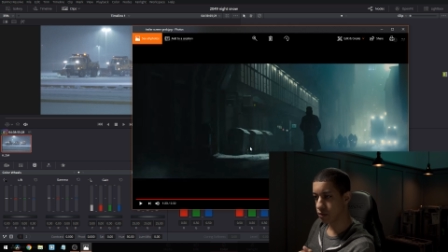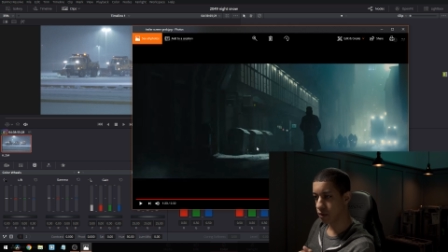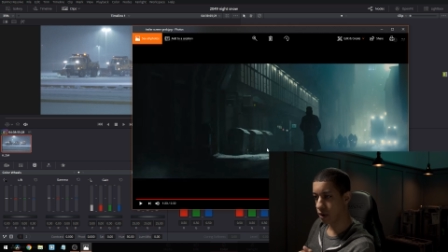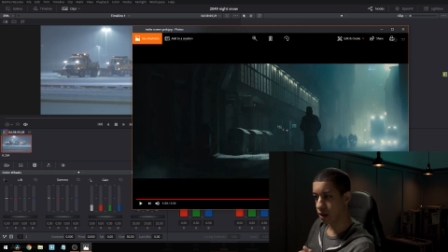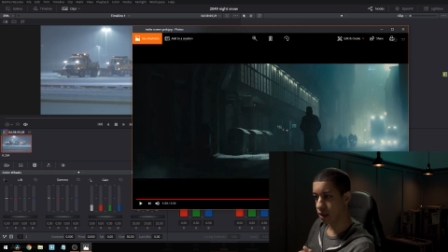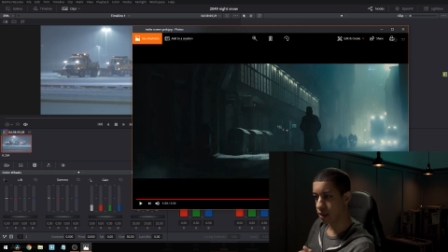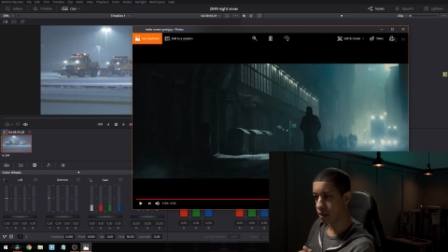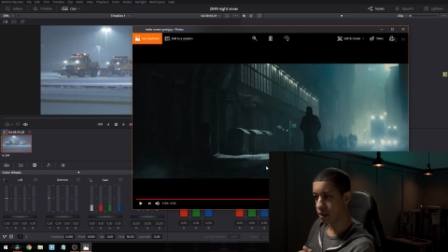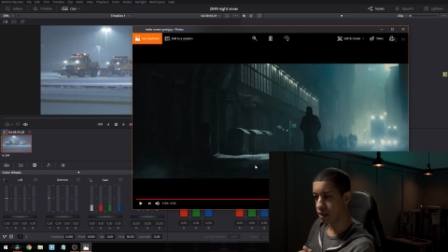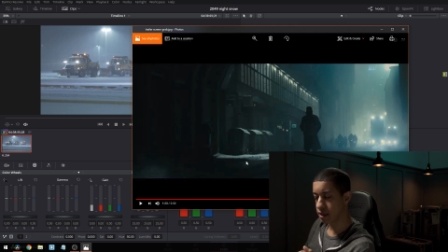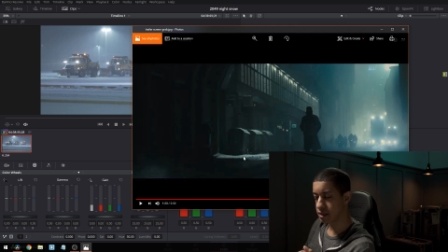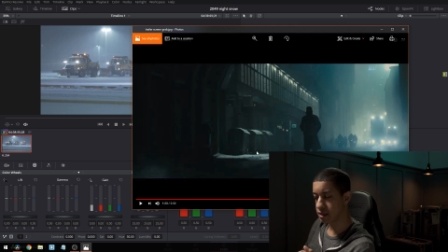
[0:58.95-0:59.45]
right
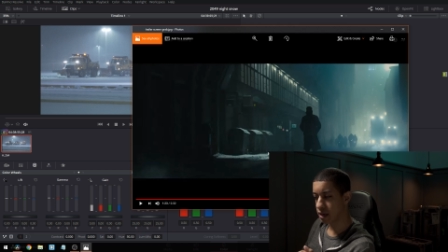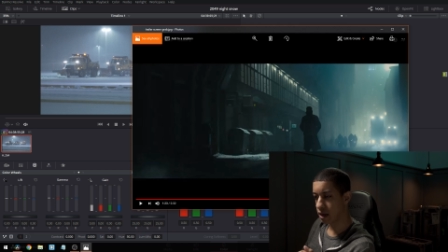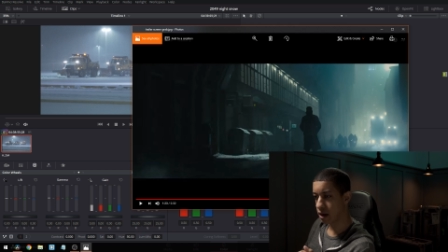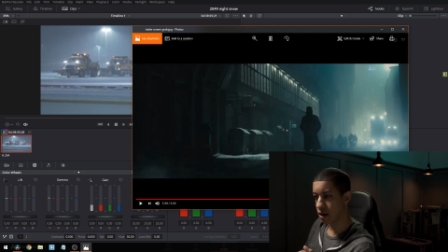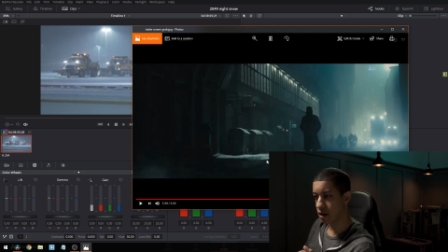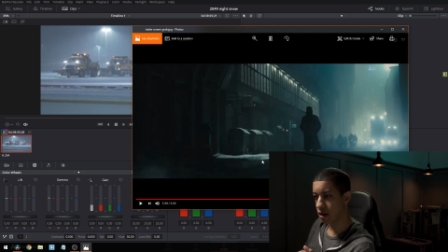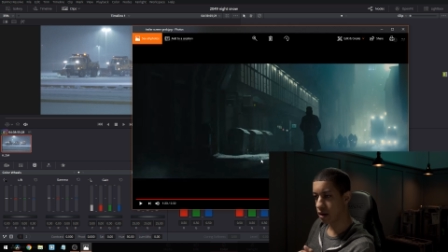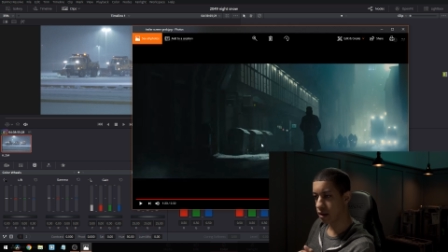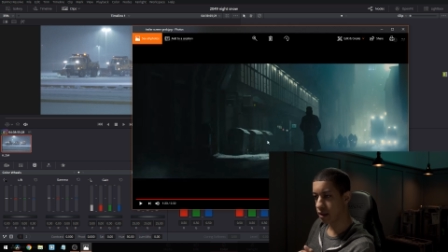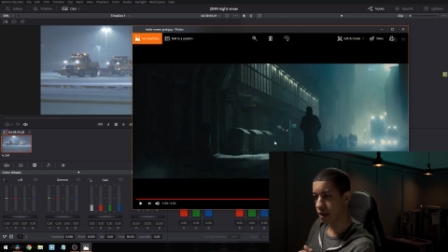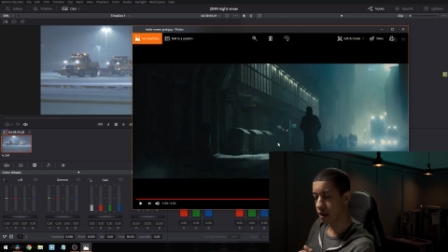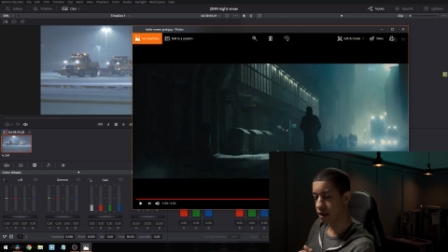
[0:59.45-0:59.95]
in this
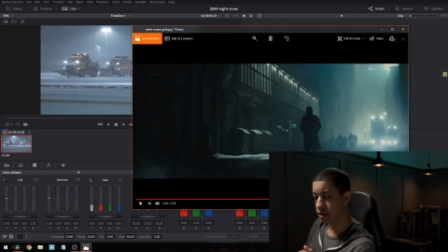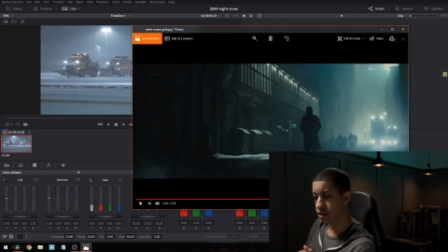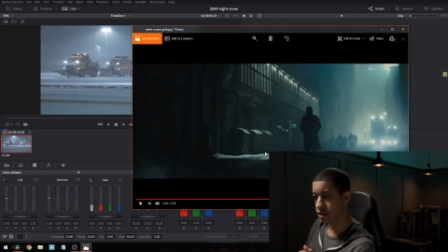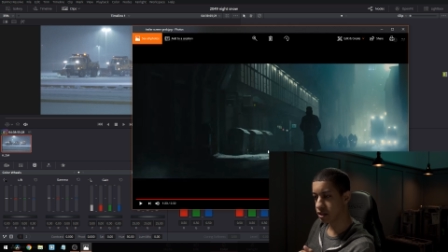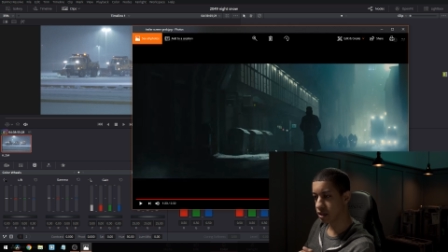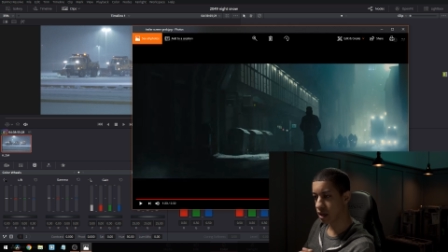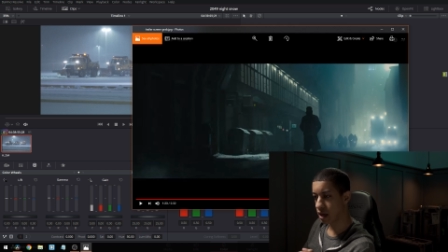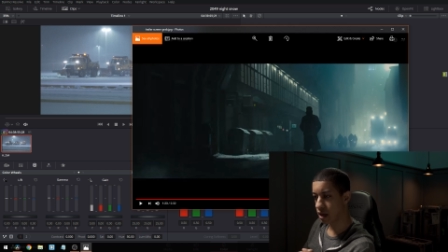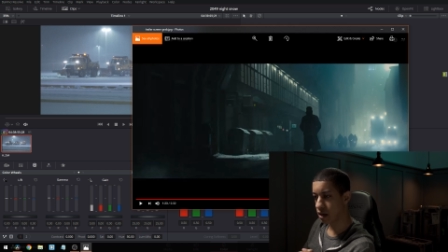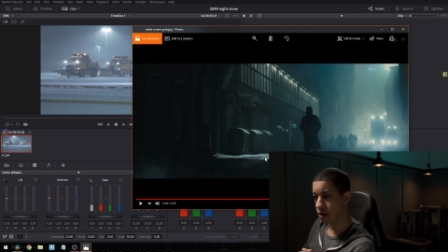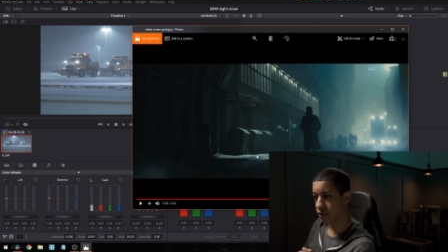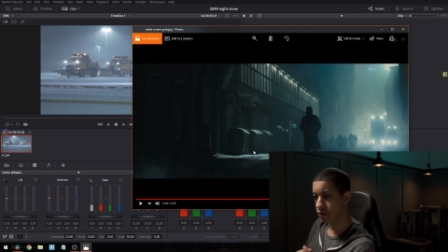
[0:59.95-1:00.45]
area and that
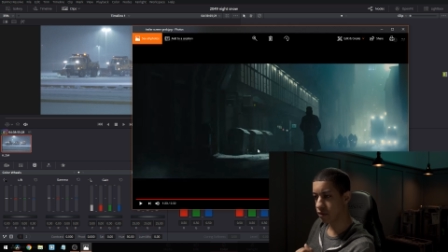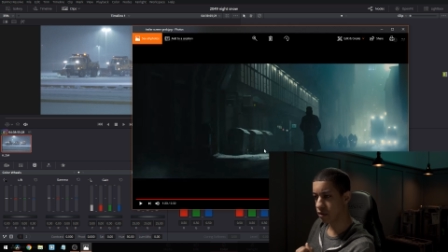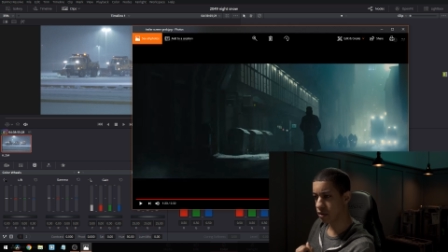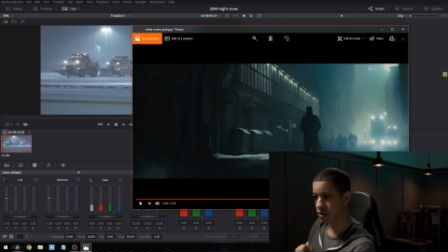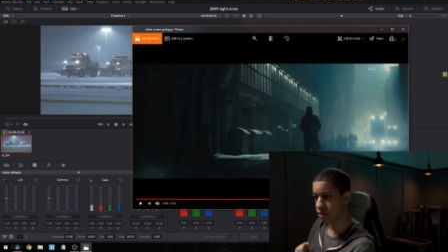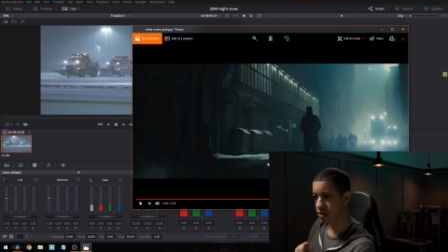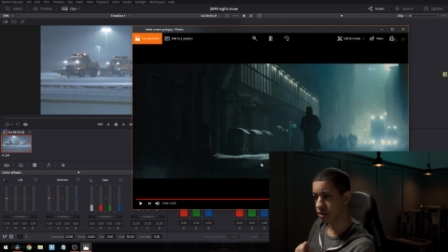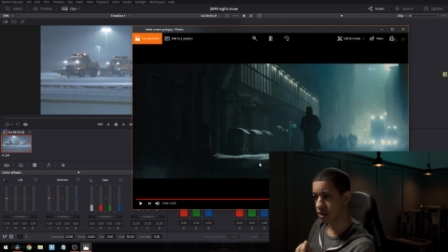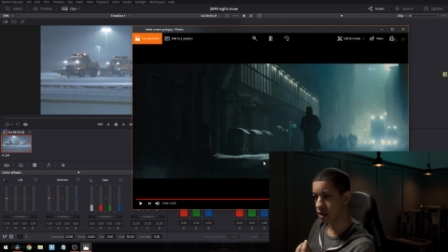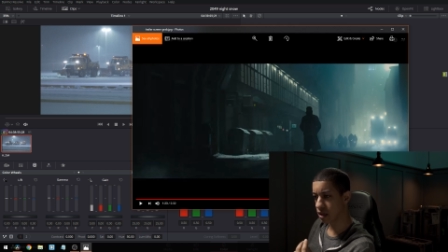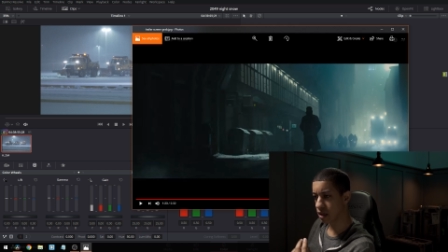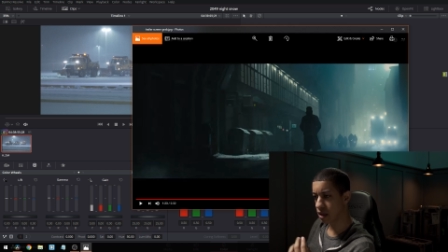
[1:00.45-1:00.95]
just kind of
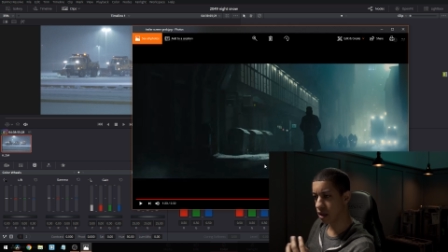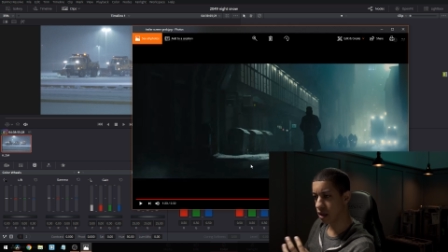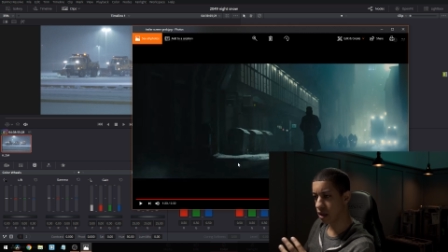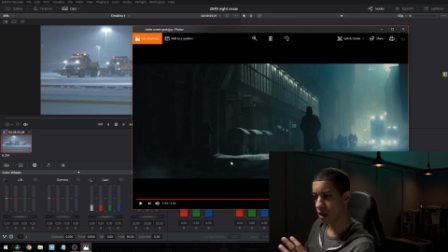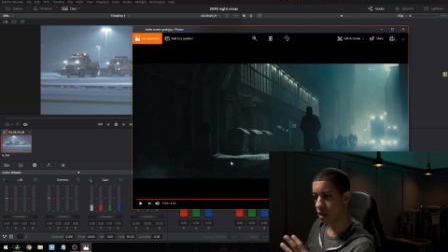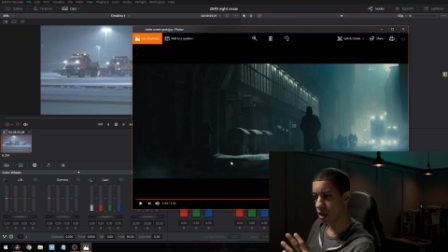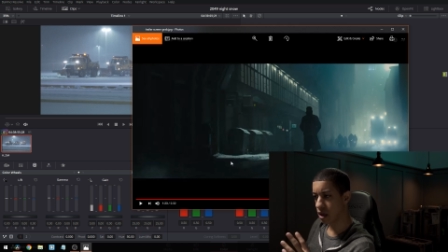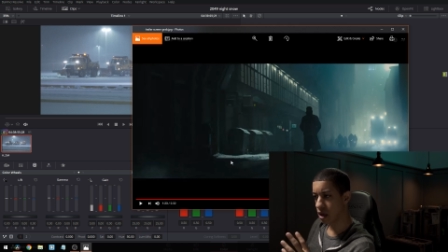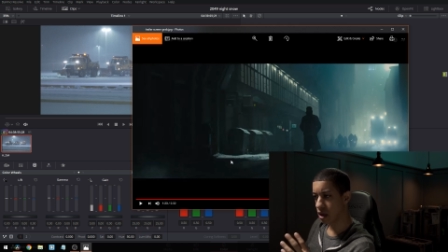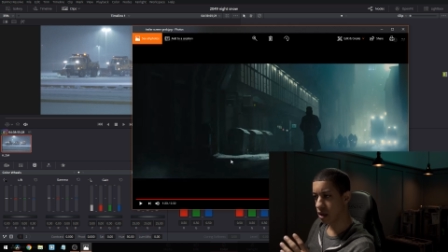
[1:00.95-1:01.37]
looks like a